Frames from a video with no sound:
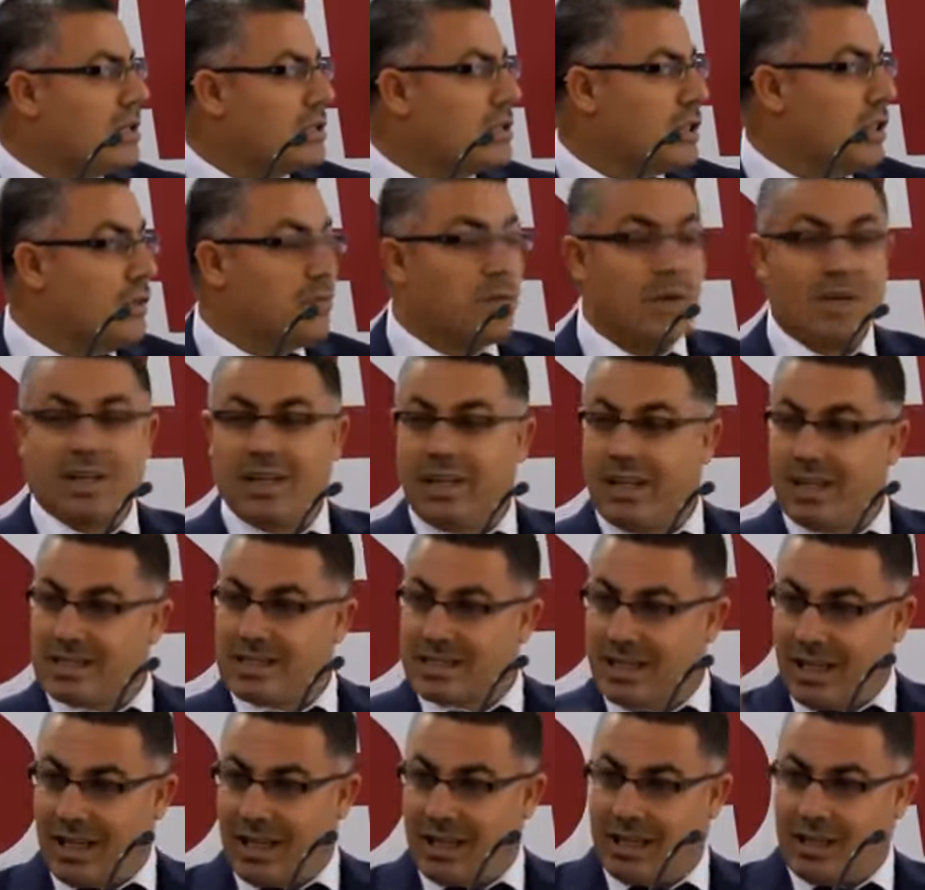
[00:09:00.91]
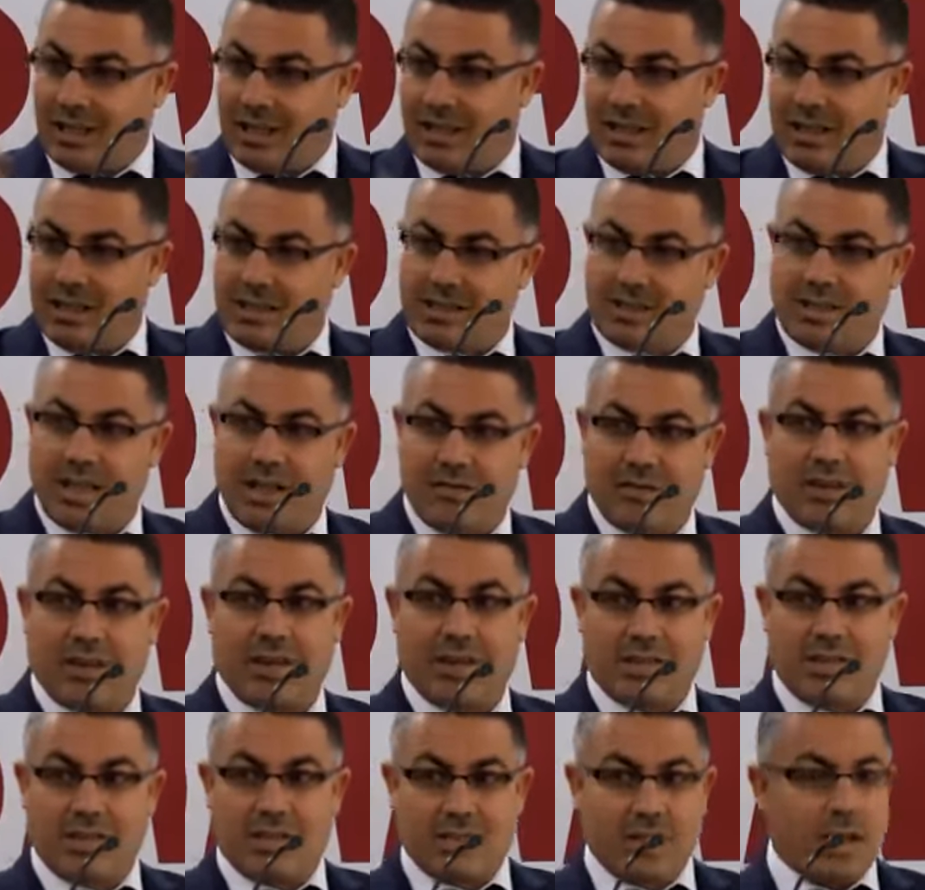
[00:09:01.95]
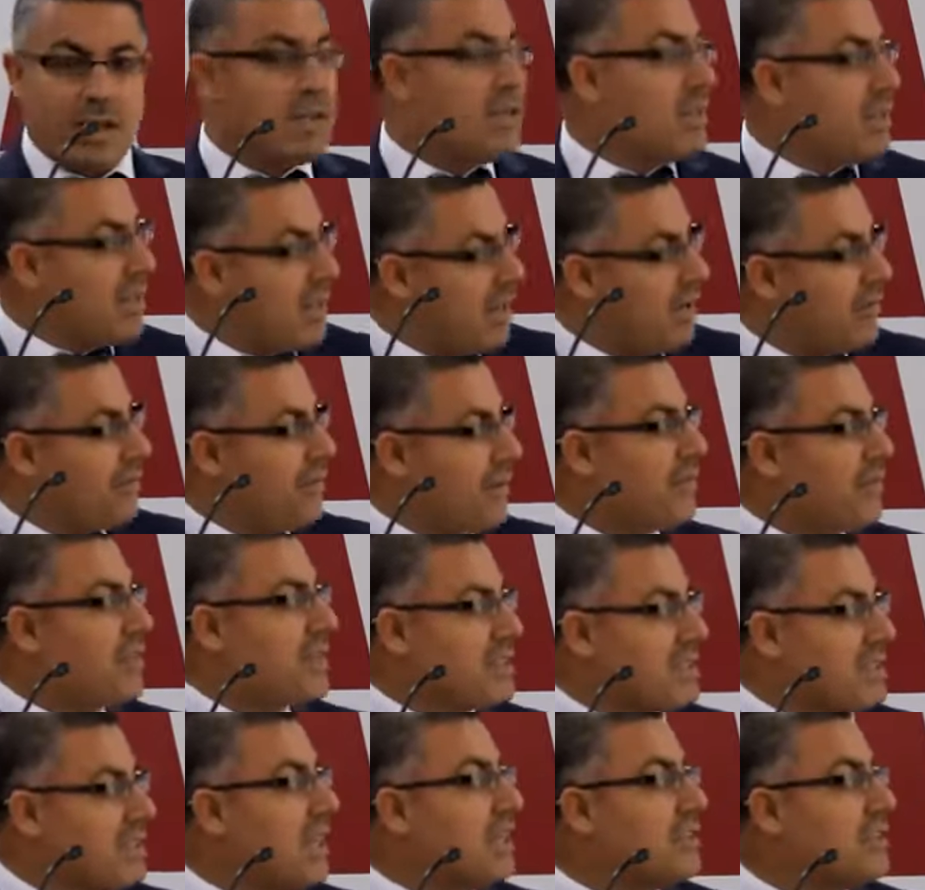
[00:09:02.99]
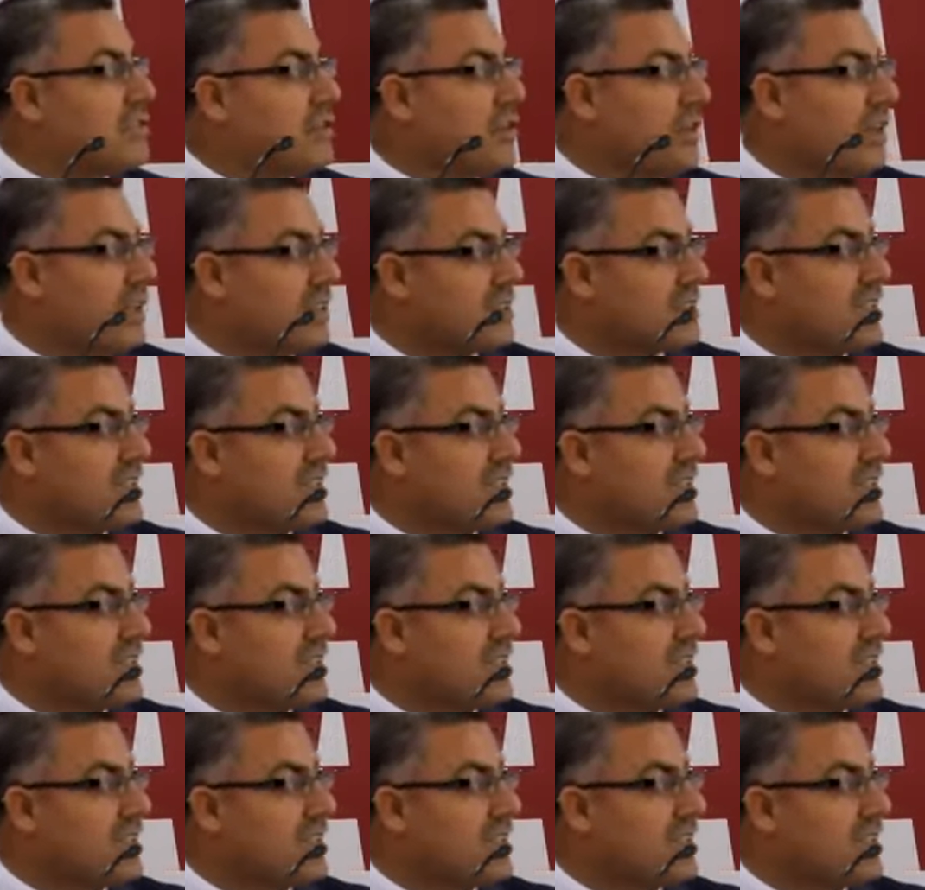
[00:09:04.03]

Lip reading: Sophocles in the 5th century